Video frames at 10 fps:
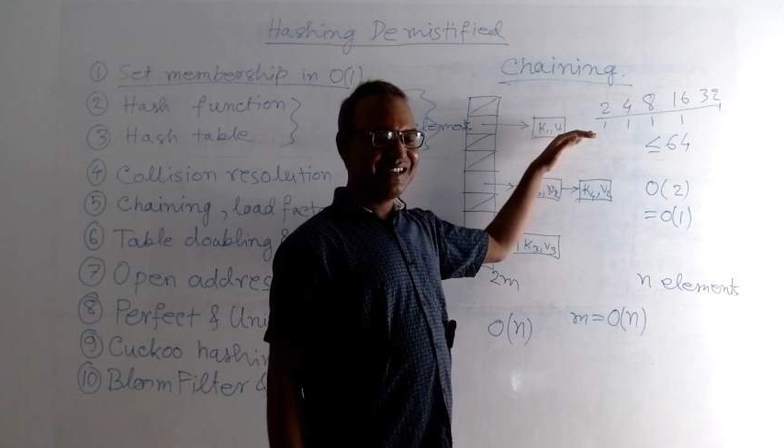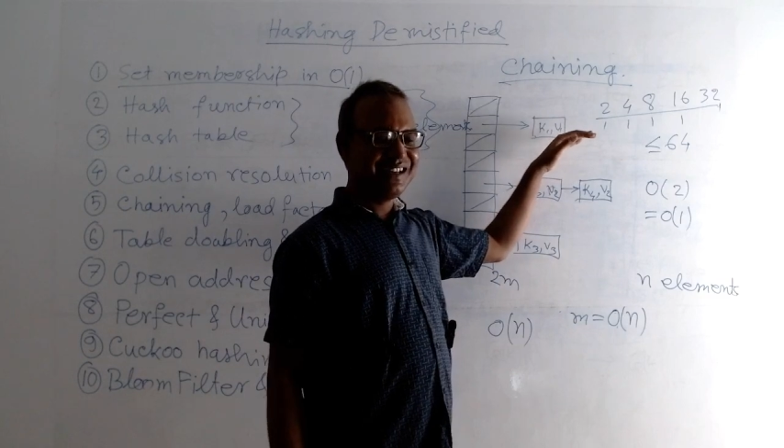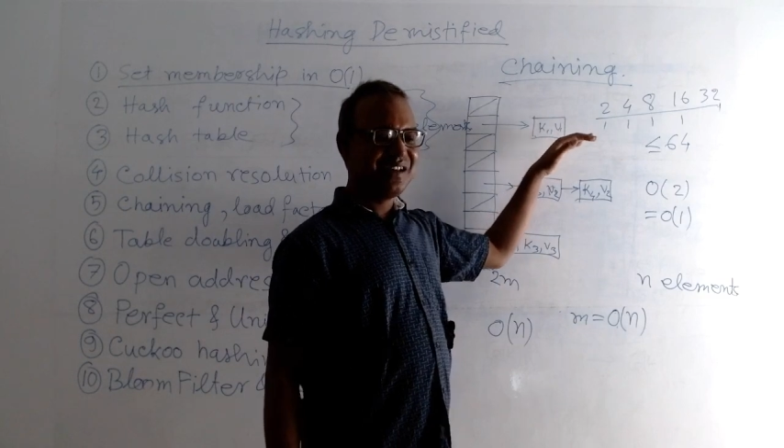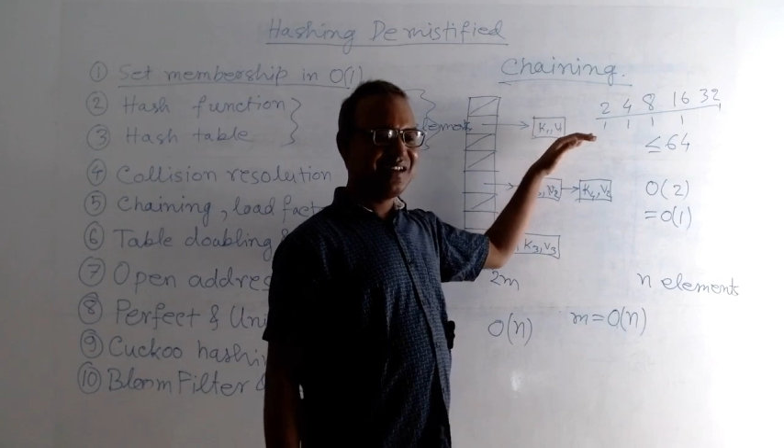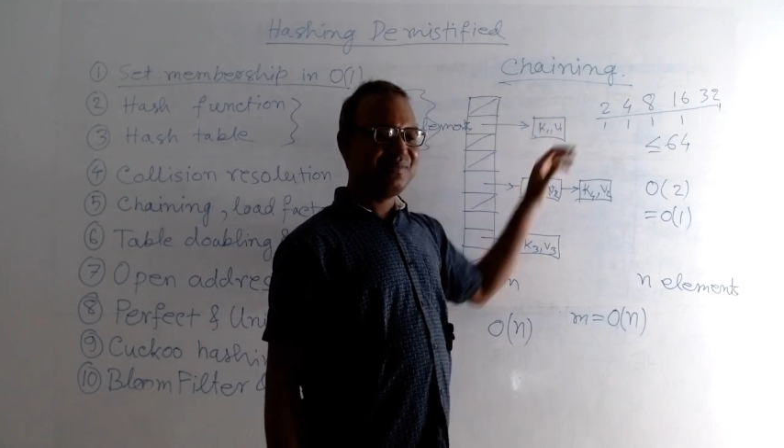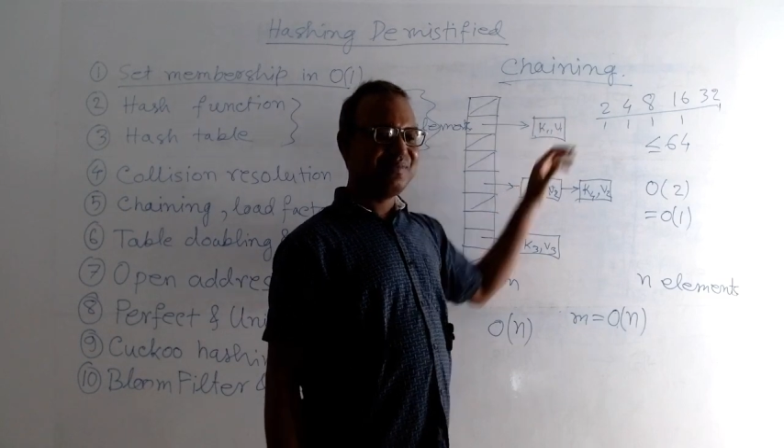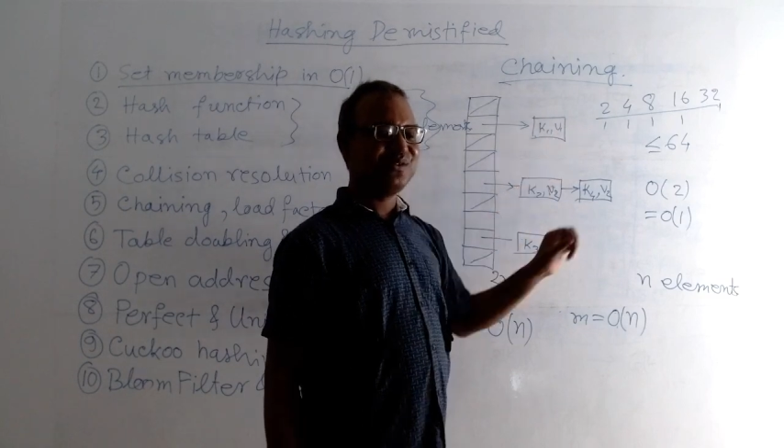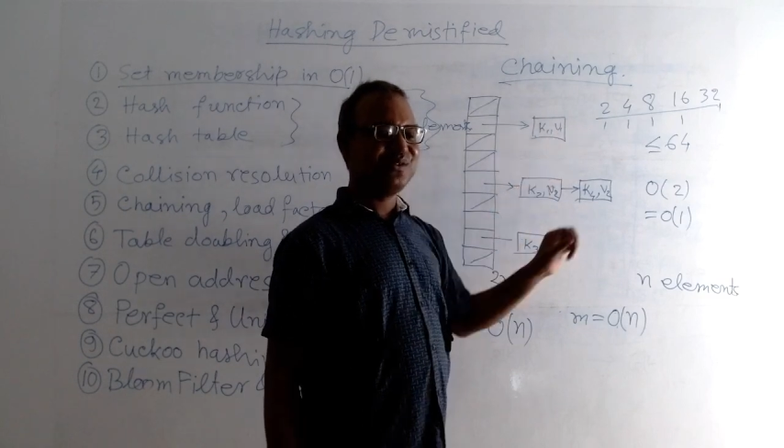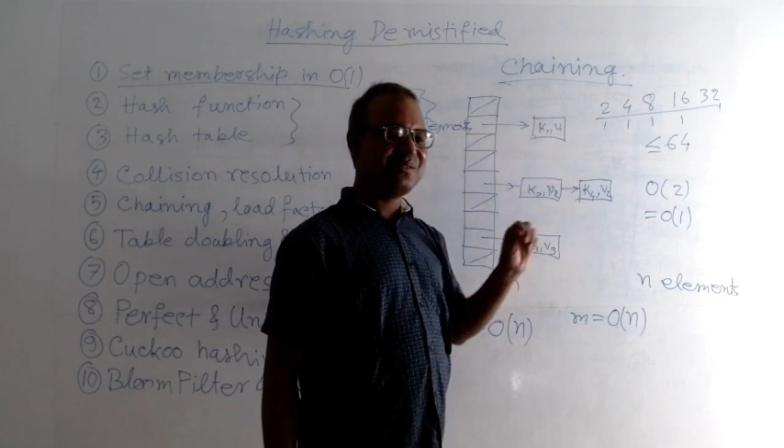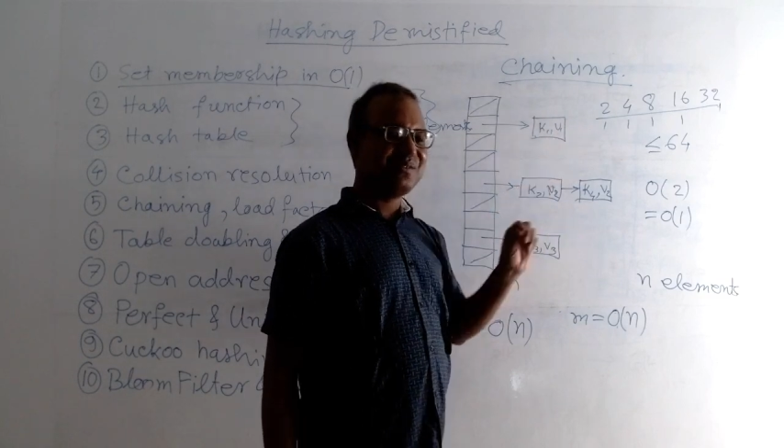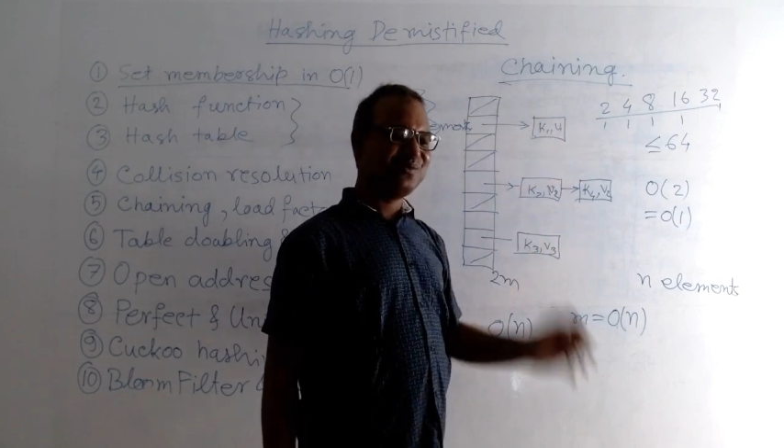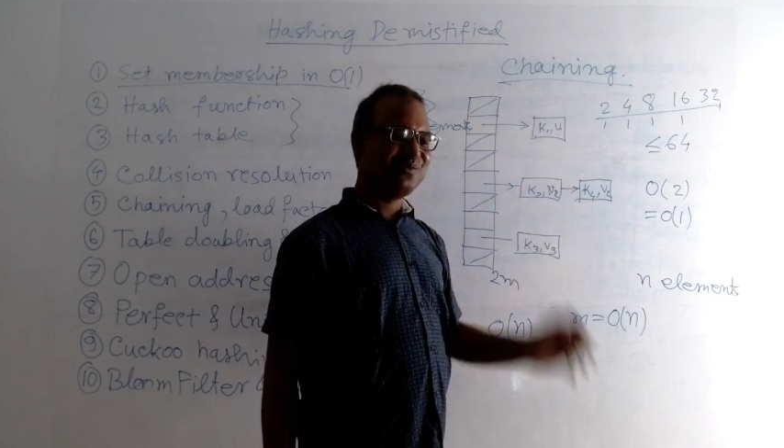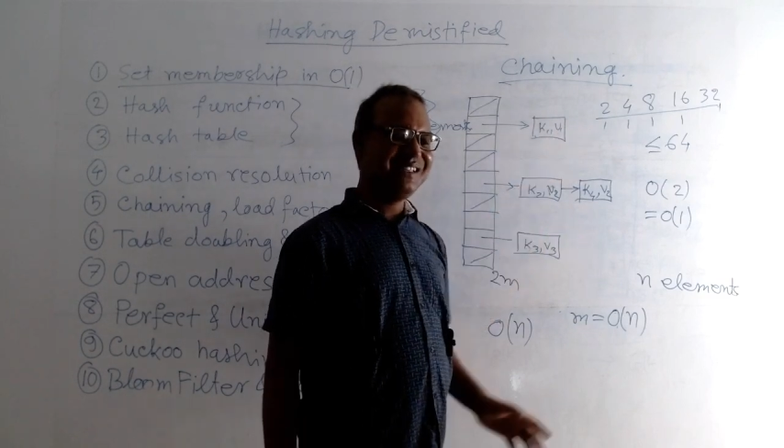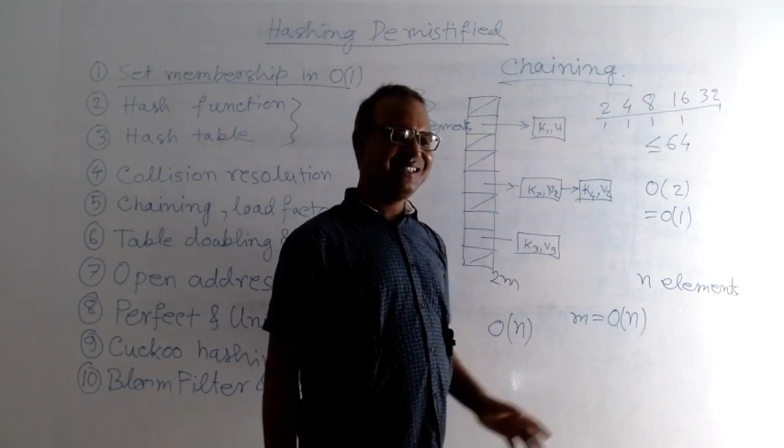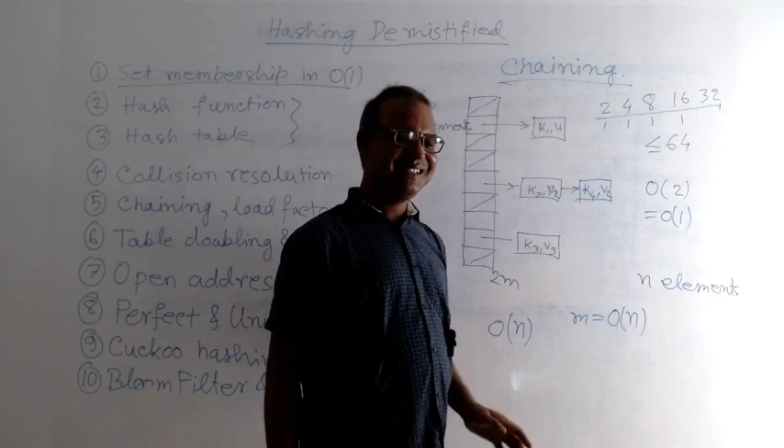but we have to be
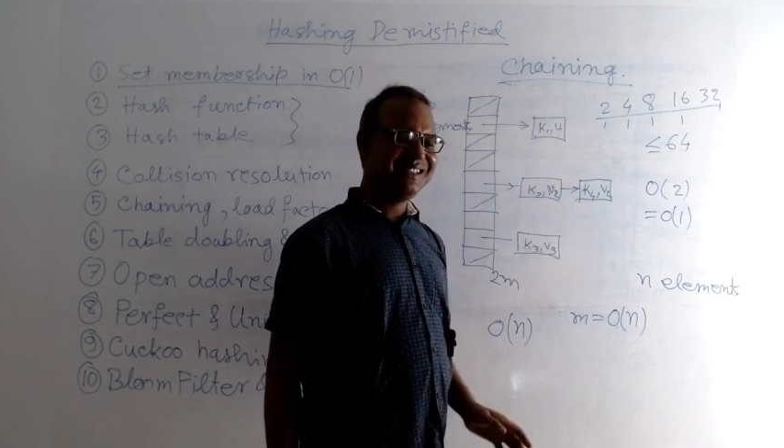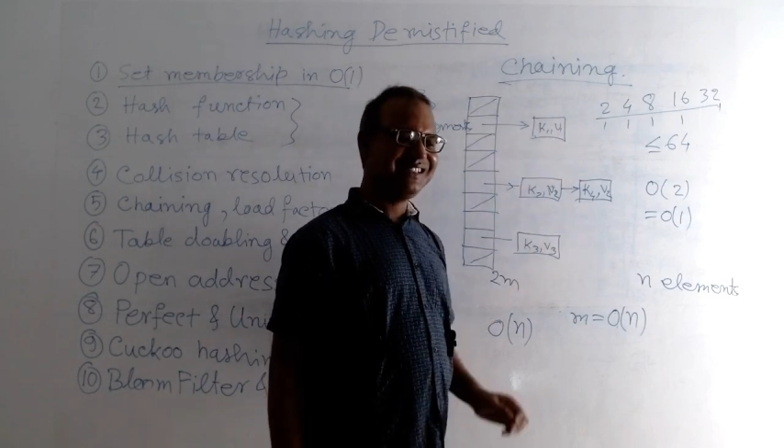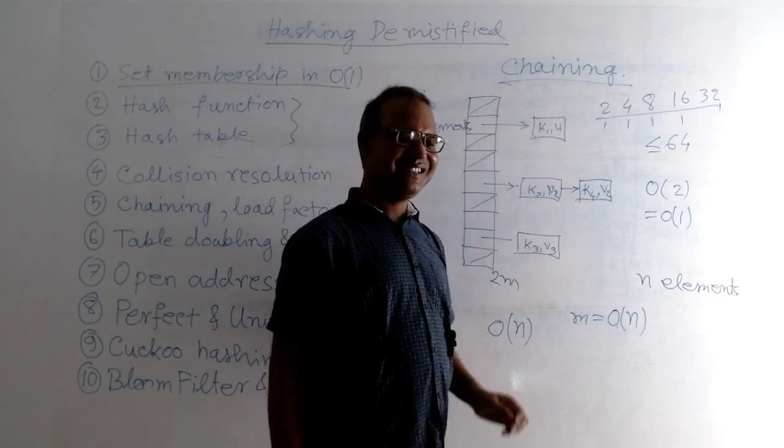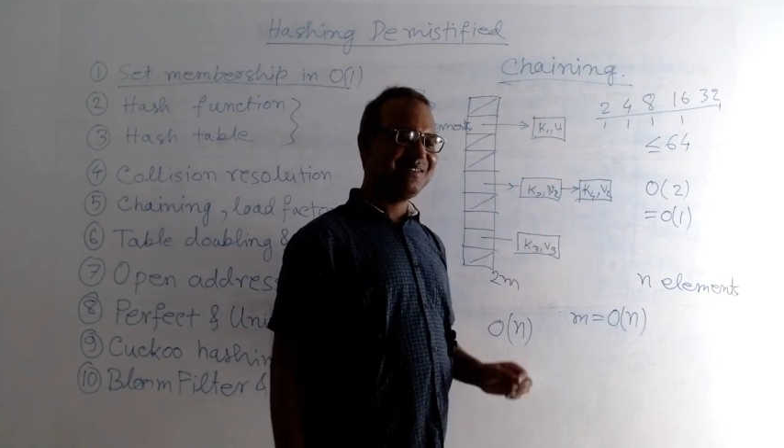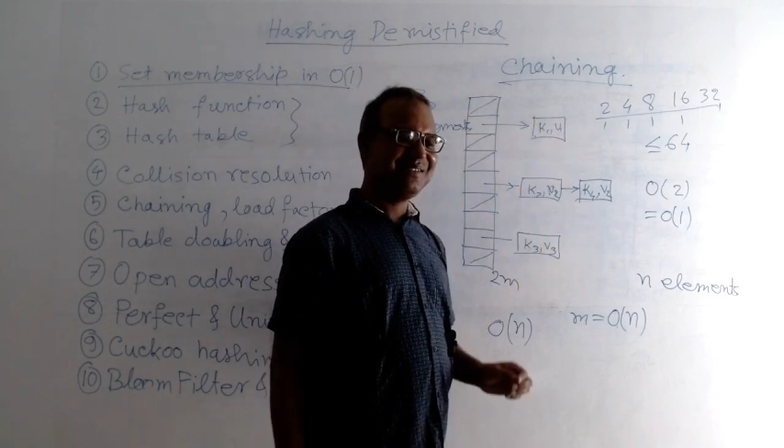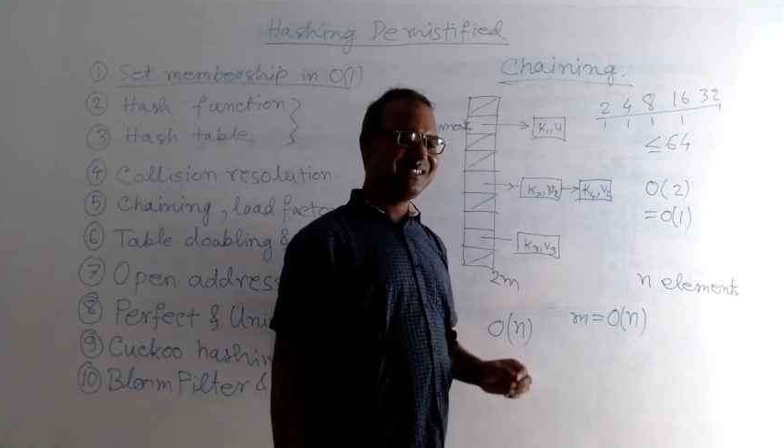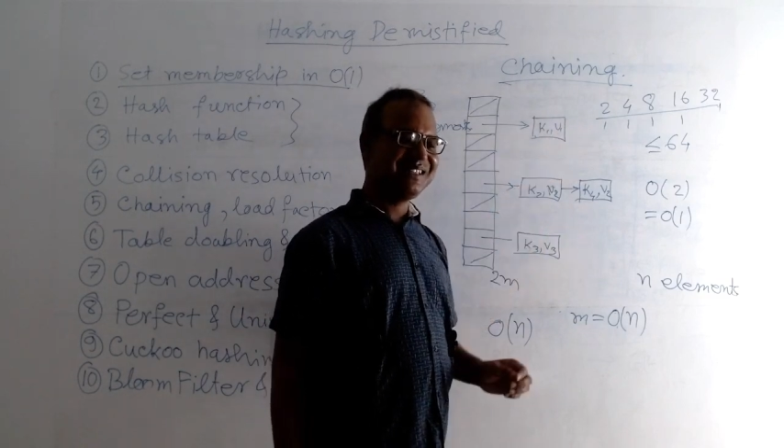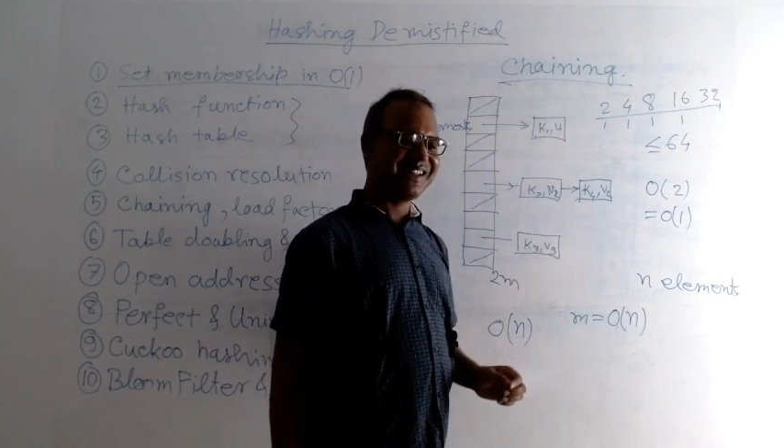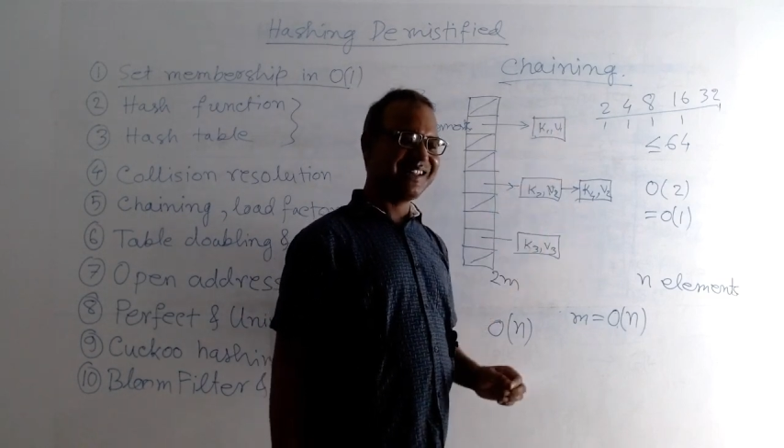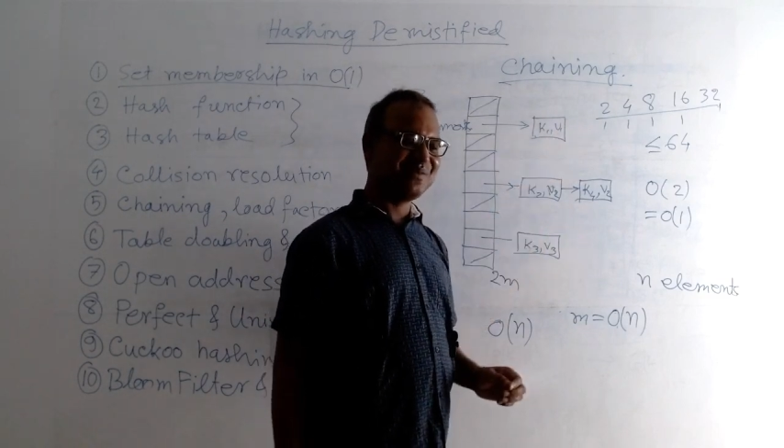little bit careful.